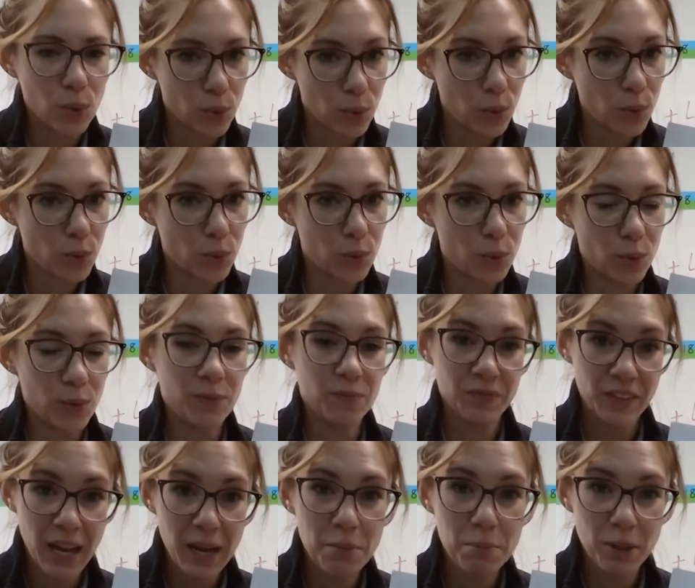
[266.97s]
Ooh,
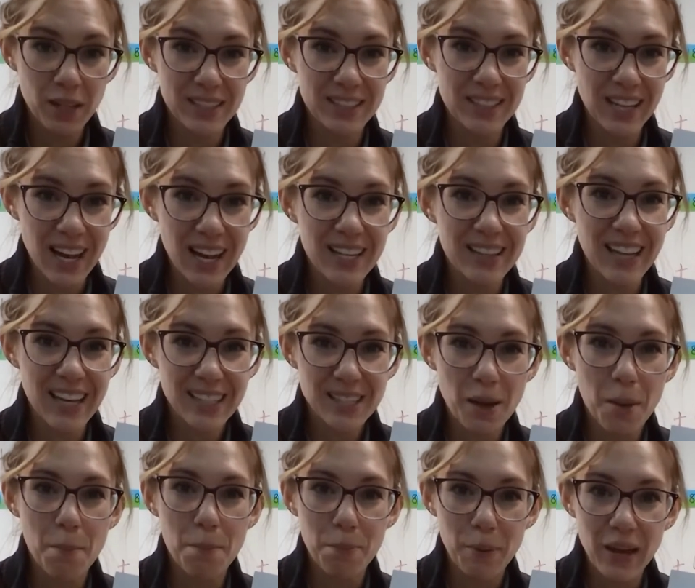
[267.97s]
nine plus nine,
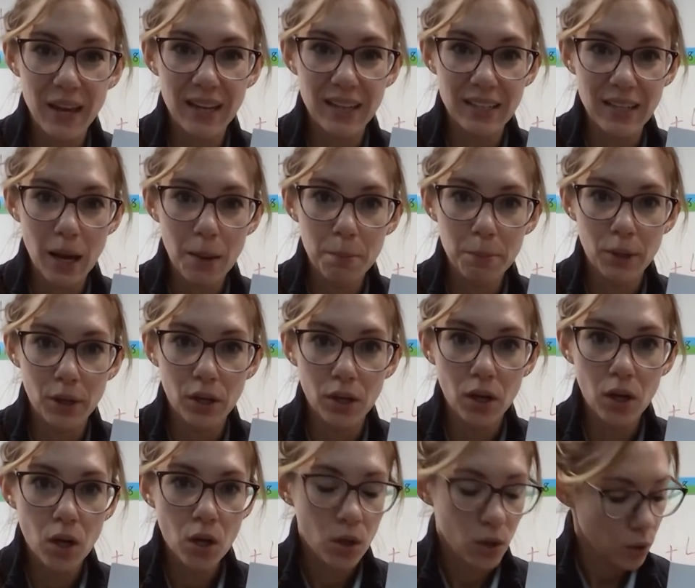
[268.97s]
that's a big number.